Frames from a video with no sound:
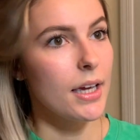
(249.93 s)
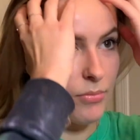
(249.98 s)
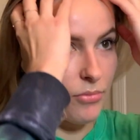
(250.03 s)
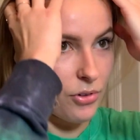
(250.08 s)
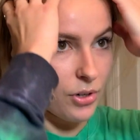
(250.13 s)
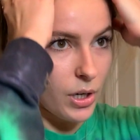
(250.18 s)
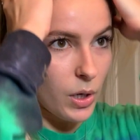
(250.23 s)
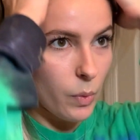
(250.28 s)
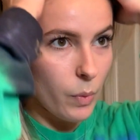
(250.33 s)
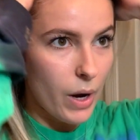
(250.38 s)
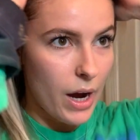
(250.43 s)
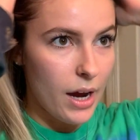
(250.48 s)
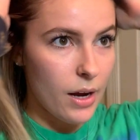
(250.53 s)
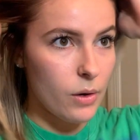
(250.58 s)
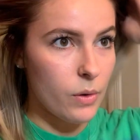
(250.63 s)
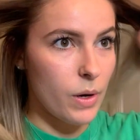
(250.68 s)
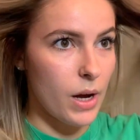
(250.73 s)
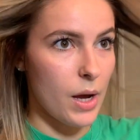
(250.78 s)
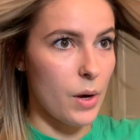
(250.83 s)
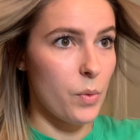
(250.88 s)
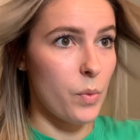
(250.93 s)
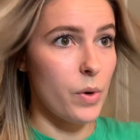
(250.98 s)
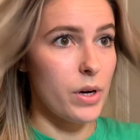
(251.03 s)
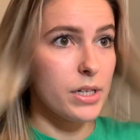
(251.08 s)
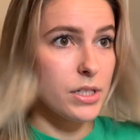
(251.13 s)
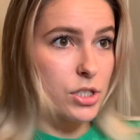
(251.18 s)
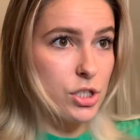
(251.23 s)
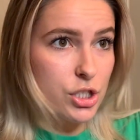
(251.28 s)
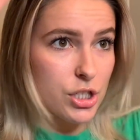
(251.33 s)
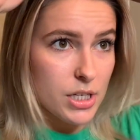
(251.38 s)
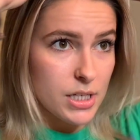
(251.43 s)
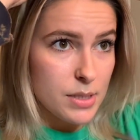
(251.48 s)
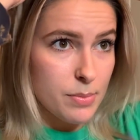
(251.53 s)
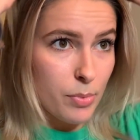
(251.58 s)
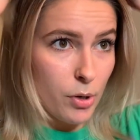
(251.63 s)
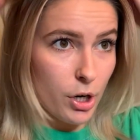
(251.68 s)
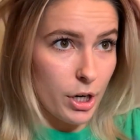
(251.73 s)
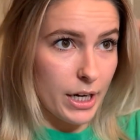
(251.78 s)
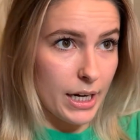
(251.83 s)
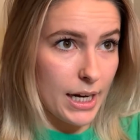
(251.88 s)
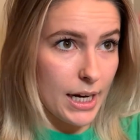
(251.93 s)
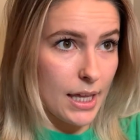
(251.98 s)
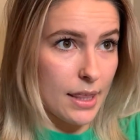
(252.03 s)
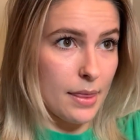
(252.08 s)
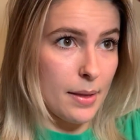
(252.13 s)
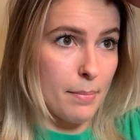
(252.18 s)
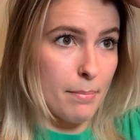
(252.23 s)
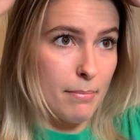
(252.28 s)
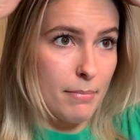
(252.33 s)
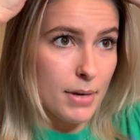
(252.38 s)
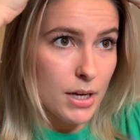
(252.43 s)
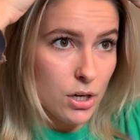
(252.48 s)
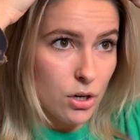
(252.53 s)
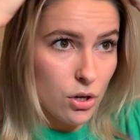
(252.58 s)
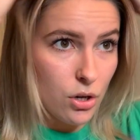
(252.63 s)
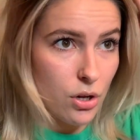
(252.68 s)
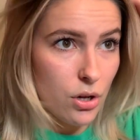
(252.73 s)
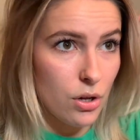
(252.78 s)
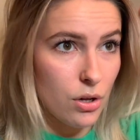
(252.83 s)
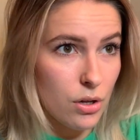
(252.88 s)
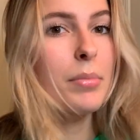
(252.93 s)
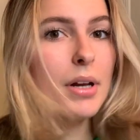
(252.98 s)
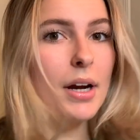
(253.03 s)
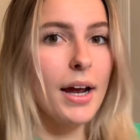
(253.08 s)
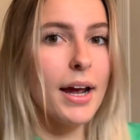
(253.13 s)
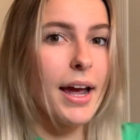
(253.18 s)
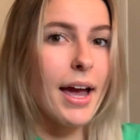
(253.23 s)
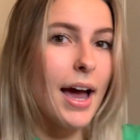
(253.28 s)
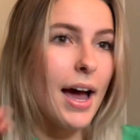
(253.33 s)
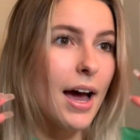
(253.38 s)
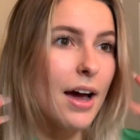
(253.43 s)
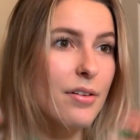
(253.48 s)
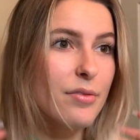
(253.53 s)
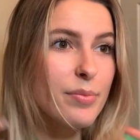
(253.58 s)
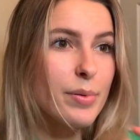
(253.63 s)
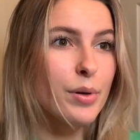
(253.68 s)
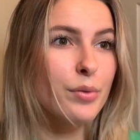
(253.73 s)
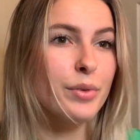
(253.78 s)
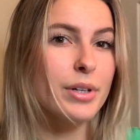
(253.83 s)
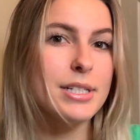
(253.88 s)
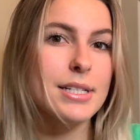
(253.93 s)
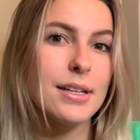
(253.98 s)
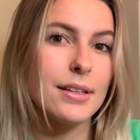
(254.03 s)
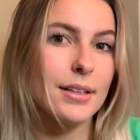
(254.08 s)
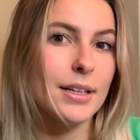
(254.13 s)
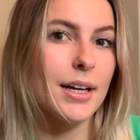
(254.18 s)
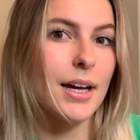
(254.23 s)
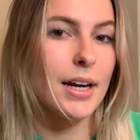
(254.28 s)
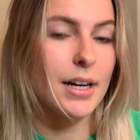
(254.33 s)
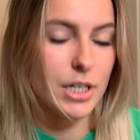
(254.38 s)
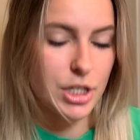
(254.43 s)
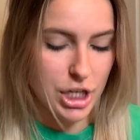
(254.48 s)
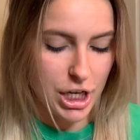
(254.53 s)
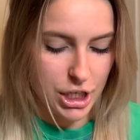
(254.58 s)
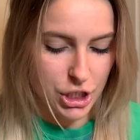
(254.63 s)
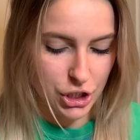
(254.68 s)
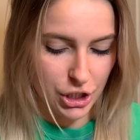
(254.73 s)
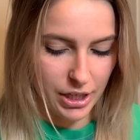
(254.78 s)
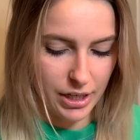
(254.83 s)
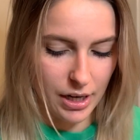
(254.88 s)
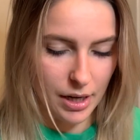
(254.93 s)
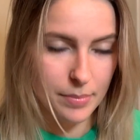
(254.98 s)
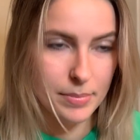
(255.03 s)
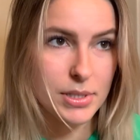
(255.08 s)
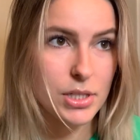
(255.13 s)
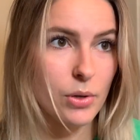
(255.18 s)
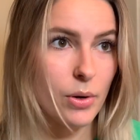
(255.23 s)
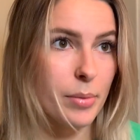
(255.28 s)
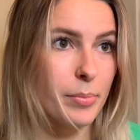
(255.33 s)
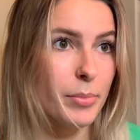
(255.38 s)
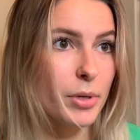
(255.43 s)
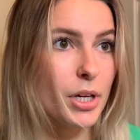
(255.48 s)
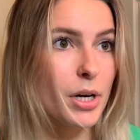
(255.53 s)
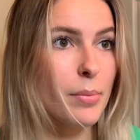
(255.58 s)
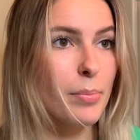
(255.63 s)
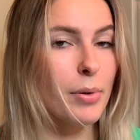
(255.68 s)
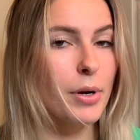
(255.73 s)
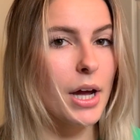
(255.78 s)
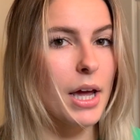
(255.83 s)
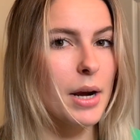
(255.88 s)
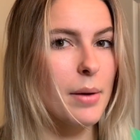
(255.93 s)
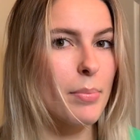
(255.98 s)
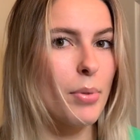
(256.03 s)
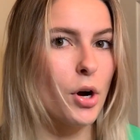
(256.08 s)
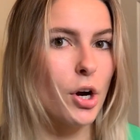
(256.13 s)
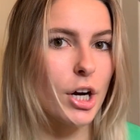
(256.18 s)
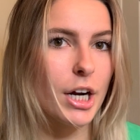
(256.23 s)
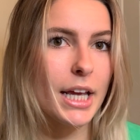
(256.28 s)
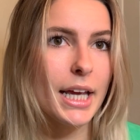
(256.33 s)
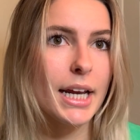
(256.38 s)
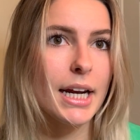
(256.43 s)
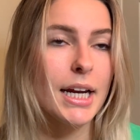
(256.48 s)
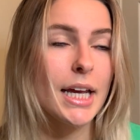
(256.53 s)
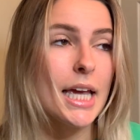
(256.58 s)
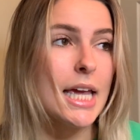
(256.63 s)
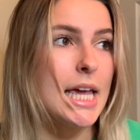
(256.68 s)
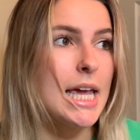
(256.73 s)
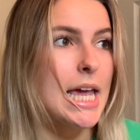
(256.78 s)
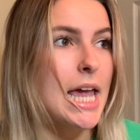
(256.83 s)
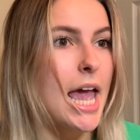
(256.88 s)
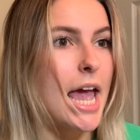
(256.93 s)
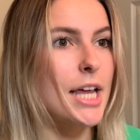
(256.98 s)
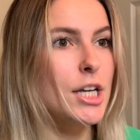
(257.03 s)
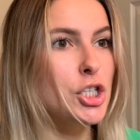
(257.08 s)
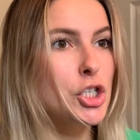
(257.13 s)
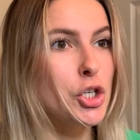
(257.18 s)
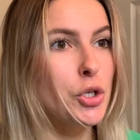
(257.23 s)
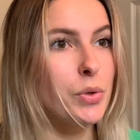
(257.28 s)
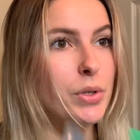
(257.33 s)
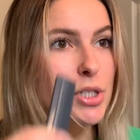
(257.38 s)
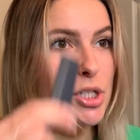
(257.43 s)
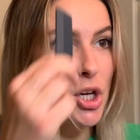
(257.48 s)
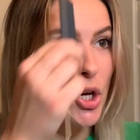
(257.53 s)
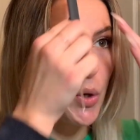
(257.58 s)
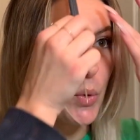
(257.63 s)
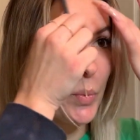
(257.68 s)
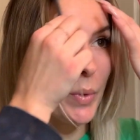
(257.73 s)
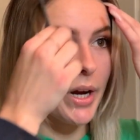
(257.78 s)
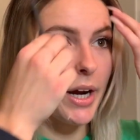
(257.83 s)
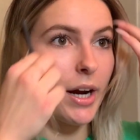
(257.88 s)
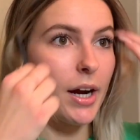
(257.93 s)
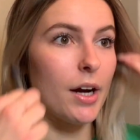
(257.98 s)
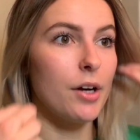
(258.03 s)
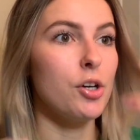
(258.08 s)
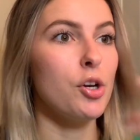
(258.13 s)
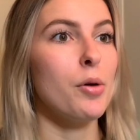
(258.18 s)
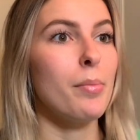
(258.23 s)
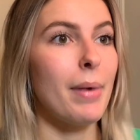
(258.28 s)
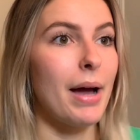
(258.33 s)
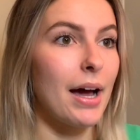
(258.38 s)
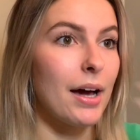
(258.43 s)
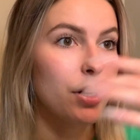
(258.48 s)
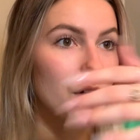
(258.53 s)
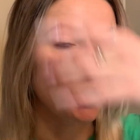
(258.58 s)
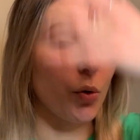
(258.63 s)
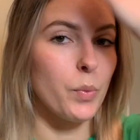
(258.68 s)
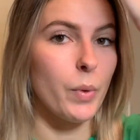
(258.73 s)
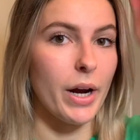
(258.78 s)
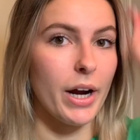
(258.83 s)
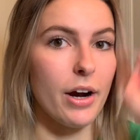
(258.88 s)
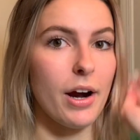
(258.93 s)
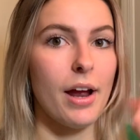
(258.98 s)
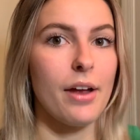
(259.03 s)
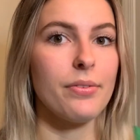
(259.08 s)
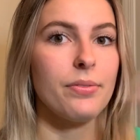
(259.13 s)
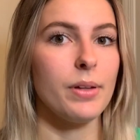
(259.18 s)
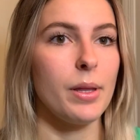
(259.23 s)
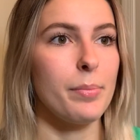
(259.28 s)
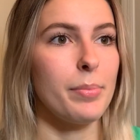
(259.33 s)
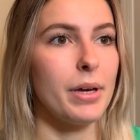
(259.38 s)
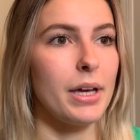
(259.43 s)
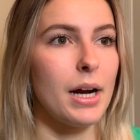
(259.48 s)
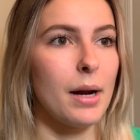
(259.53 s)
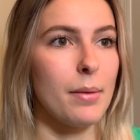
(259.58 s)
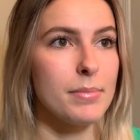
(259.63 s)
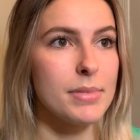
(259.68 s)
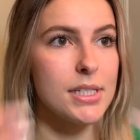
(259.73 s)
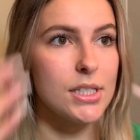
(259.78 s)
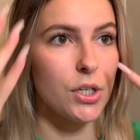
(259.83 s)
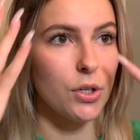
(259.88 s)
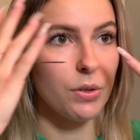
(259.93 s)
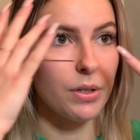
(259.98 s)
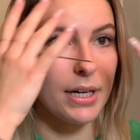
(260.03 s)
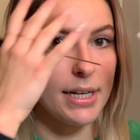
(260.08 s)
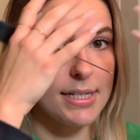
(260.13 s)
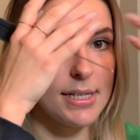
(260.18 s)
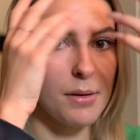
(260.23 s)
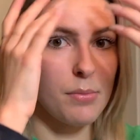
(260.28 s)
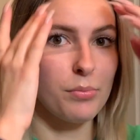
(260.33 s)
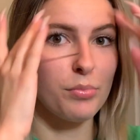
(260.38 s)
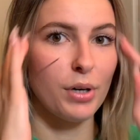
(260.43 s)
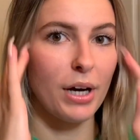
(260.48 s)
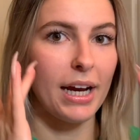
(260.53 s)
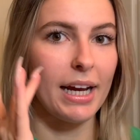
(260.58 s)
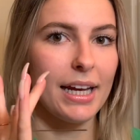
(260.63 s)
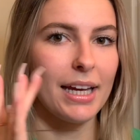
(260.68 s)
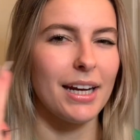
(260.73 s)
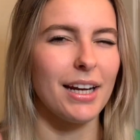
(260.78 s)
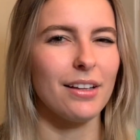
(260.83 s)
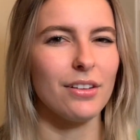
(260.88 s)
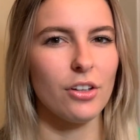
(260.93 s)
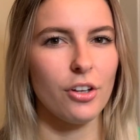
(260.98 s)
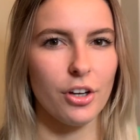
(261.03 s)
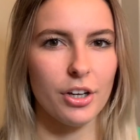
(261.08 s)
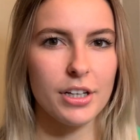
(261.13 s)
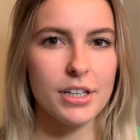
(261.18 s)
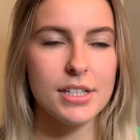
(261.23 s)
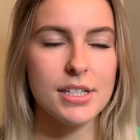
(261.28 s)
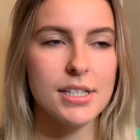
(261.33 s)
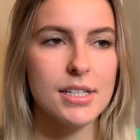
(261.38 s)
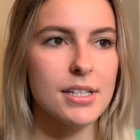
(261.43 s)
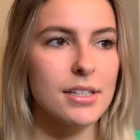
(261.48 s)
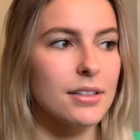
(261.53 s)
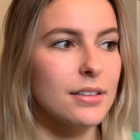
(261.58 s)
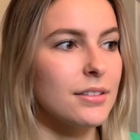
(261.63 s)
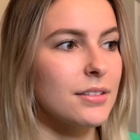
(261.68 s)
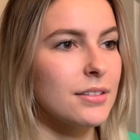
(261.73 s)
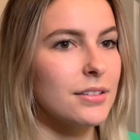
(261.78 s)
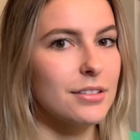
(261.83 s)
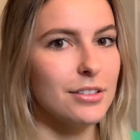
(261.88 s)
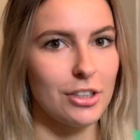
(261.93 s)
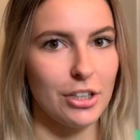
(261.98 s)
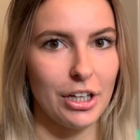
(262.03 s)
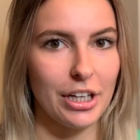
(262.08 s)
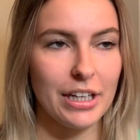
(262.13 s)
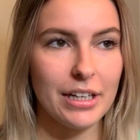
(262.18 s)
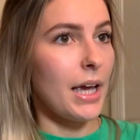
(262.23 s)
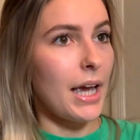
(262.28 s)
For a while I was just parting in the middle, but I have been recently kind of changing it up. So I'm gonna kind of part it and do it to where no matter where I flip it, I'm still nice and bright and it looks good.